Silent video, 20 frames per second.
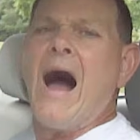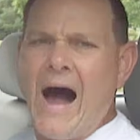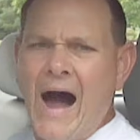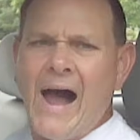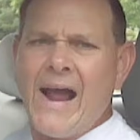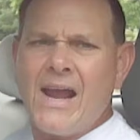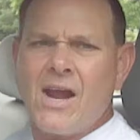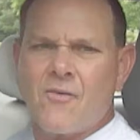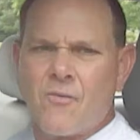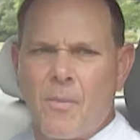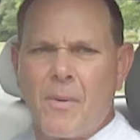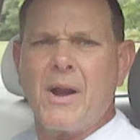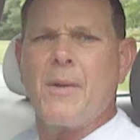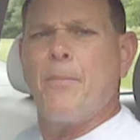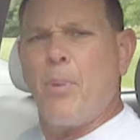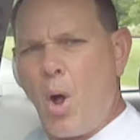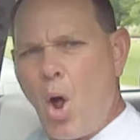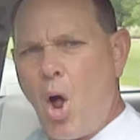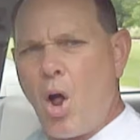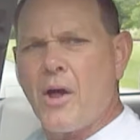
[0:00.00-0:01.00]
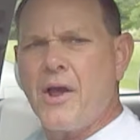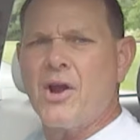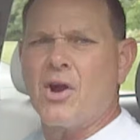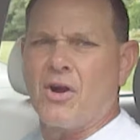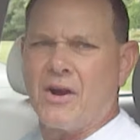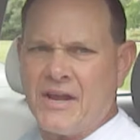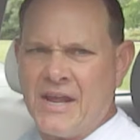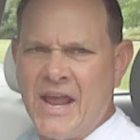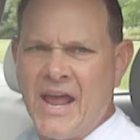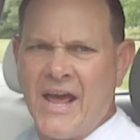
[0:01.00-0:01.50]
Hi everybody, Paul
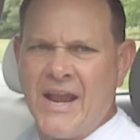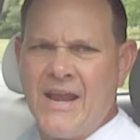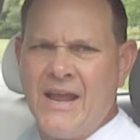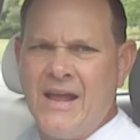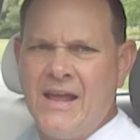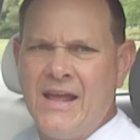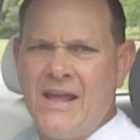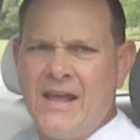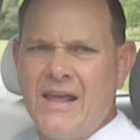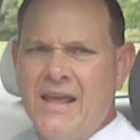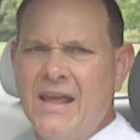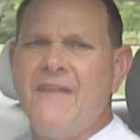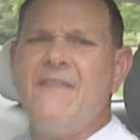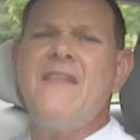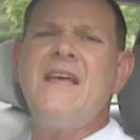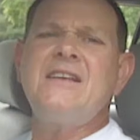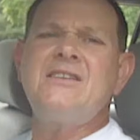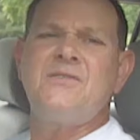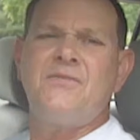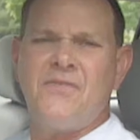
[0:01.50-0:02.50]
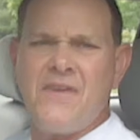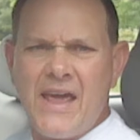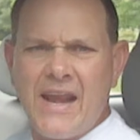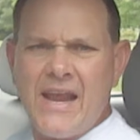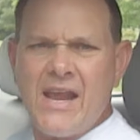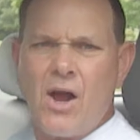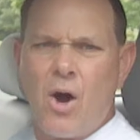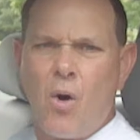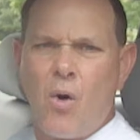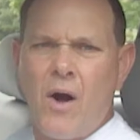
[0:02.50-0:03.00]
here again. In this
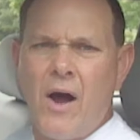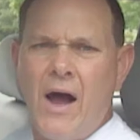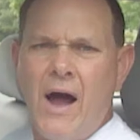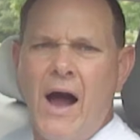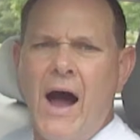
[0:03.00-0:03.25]
video,